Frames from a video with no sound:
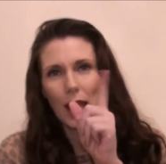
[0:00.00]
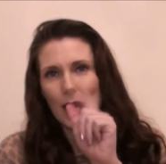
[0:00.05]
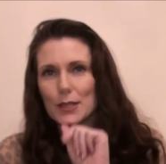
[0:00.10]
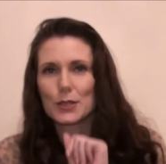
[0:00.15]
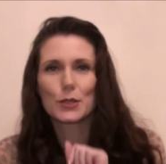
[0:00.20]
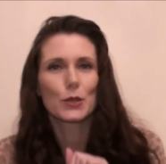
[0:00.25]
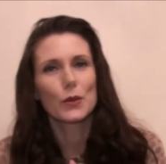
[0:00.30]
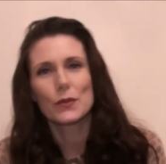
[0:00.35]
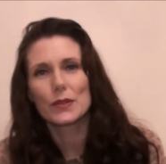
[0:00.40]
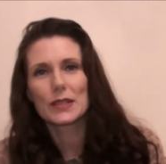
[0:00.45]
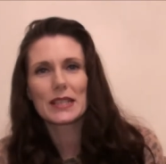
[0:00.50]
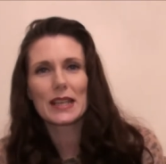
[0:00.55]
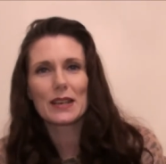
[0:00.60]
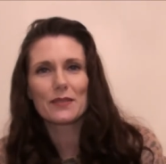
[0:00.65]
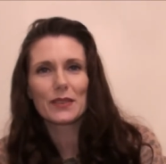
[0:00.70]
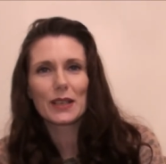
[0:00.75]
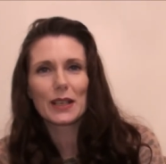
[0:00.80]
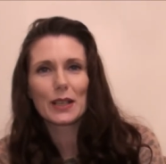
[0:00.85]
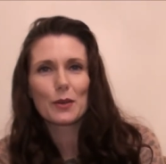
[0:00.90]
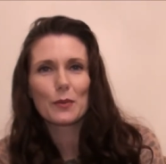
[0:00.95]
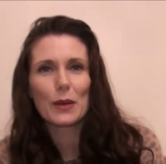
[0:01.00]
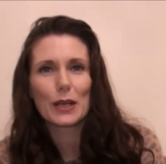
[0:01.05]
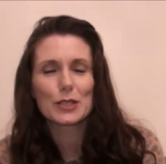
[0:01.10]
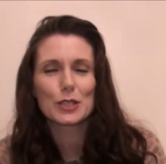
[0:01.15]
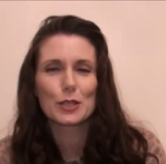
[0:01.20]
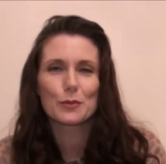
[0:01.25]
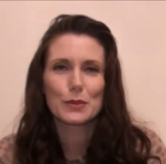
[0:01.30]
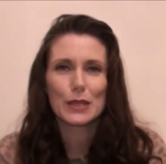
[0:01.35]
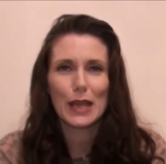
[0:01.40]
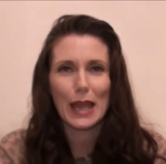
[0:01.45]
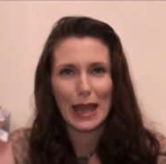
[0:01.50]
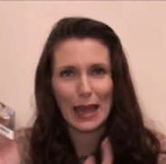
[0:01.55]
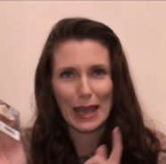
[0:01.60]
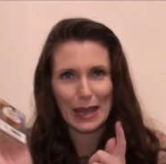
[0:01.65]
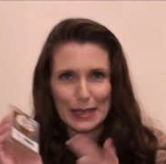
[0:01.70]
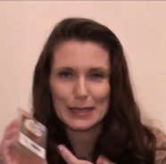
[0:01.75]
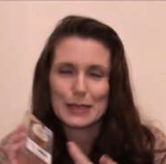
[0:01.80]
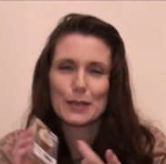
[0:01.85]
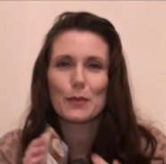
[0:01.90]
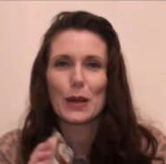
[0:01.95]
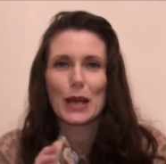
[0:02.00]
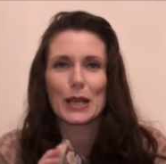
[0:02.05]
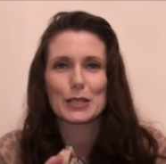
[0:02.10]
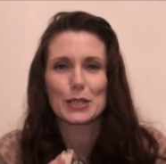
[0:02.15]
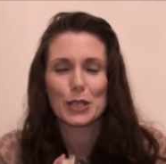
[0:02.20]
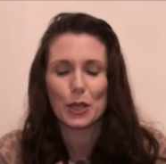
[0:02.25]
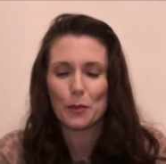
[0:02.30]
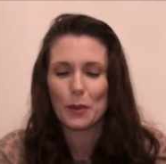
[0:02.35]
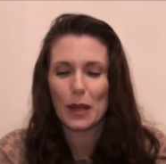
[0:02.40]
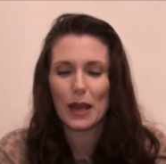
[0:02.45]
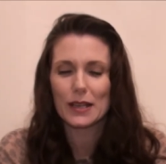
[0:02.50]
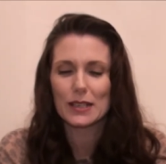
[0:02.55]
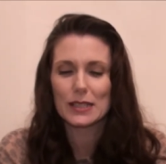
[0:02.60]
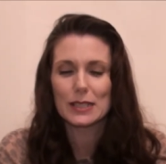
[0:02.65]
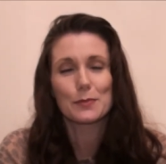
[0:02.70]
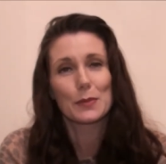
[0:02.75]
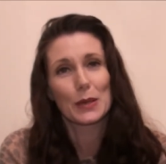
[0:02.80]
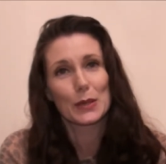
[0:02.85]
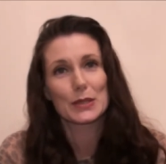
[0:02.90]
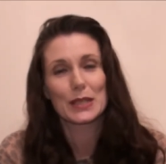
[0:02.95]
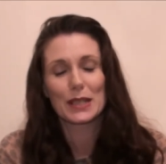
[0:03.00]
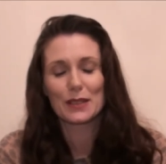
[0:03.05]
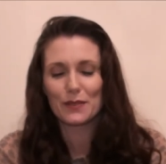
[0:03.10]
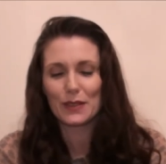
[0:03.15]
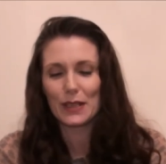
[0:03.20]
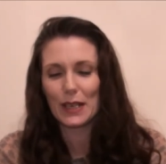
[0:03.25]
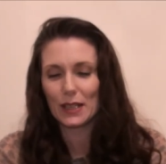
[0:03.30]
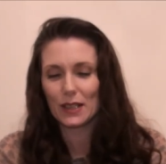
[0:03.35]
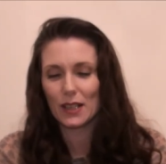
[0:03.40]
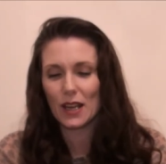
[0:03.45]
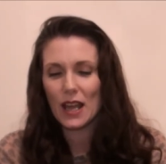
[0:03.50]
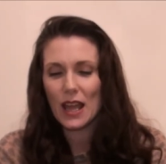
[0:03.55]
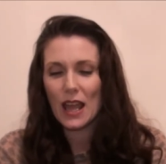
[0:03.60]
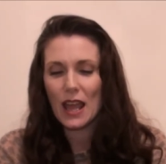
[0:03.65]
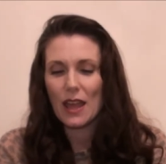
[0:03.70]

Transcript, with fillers: It's not in the scent vanilla wax cube. It is a wax cube and it smells like vanilla.